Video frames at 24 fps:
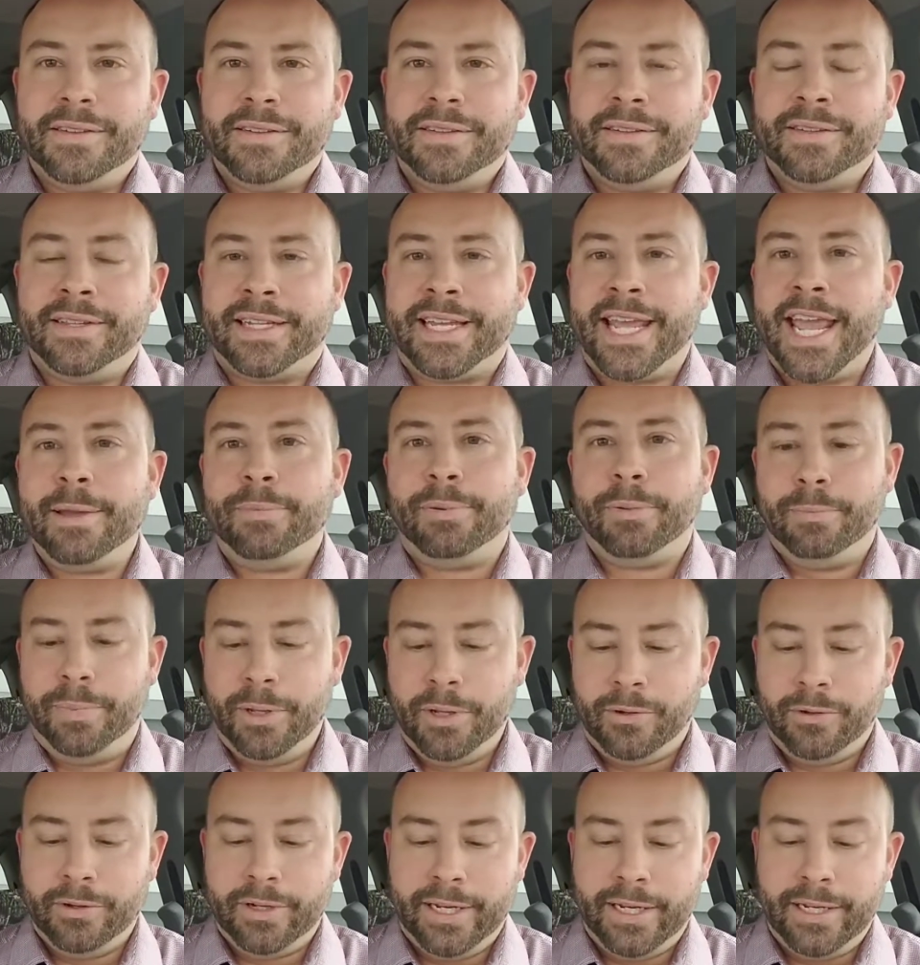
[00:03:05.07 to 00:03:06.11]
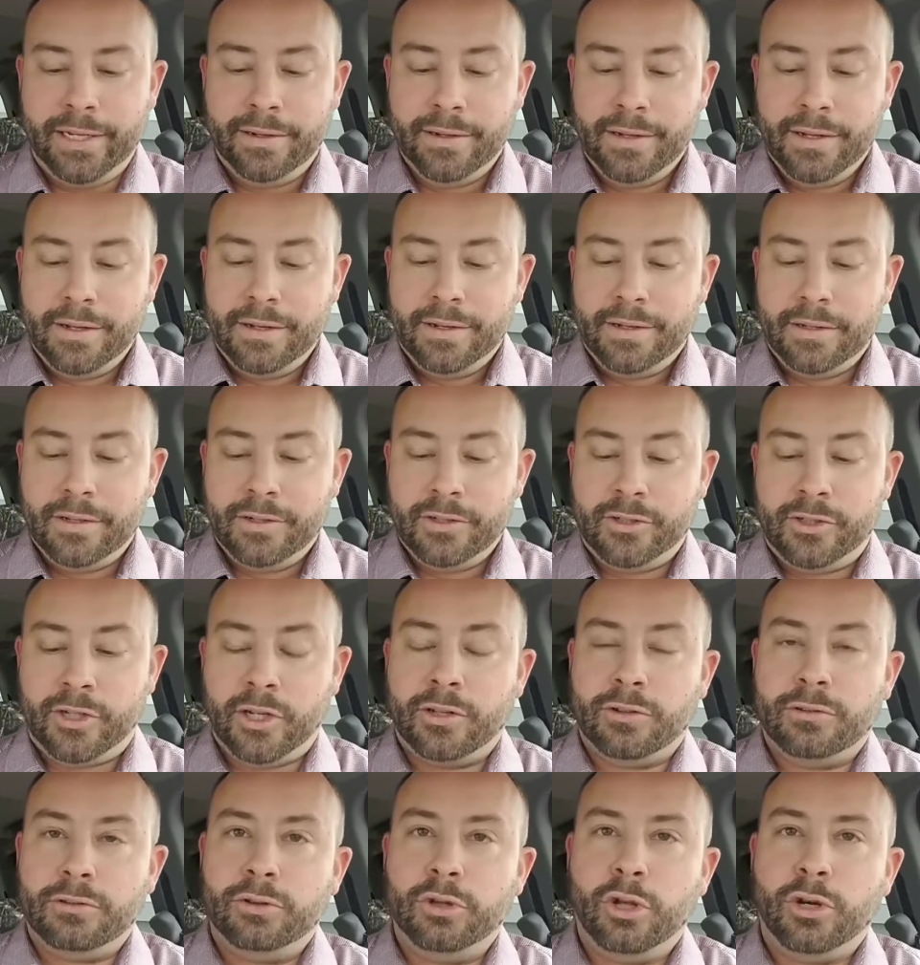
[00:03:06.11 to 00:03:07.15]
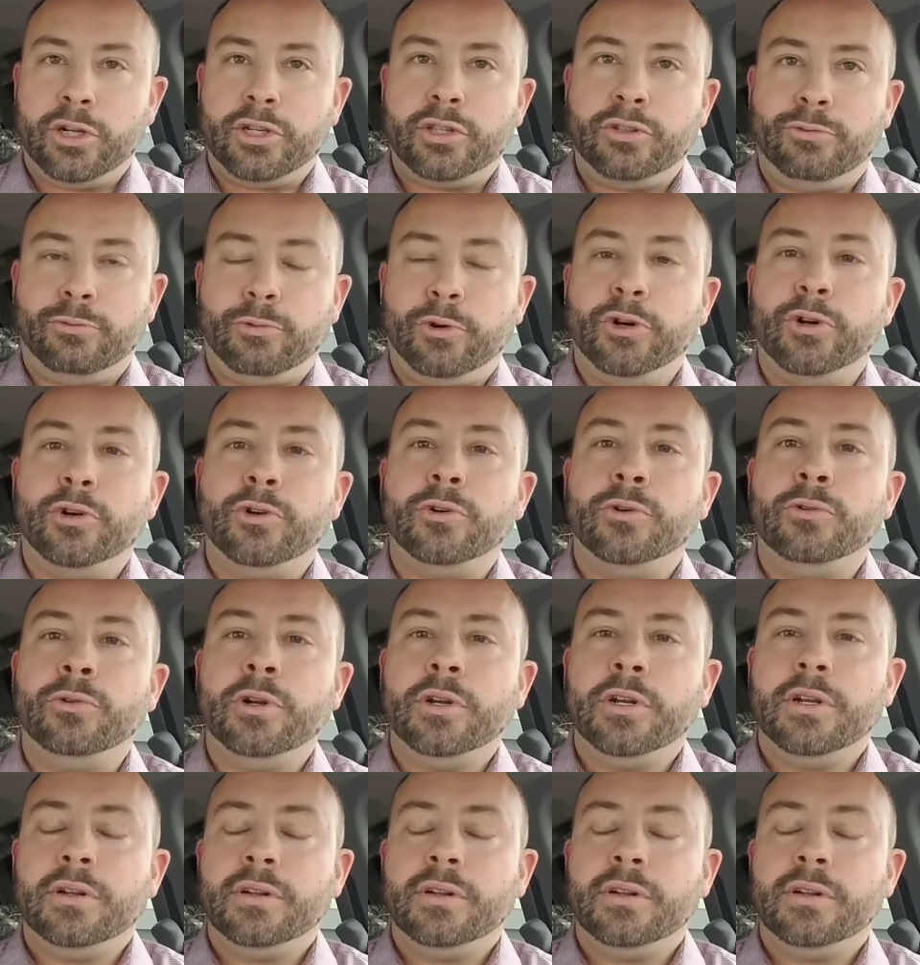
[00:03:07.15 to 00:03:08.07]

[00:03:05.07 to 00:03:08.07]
the capability to look through